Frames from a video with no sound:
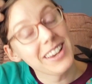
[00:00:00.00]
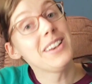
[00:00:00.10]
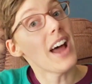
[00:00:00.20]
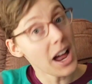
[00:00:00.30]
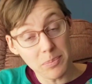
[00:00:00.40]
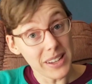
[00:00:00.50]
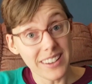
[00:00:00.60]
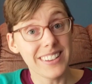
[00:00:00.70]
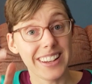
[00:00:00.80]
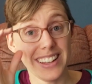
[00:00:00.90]
Not
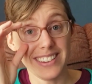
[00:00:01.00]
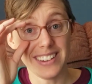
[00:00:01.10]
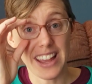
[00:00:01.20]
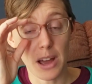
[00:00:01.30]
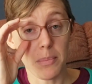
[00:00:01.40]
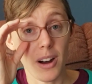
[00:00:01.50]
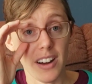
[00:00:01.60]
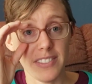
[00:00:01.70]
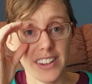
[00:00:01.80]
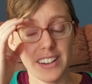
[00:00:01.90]
because I need to nap
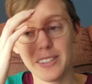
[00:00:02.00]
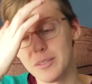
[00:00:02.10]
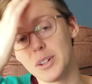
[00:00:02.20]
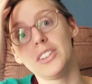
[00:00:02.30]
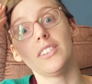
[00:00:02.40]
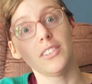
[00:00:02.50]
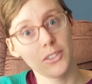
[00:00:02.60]
often, which is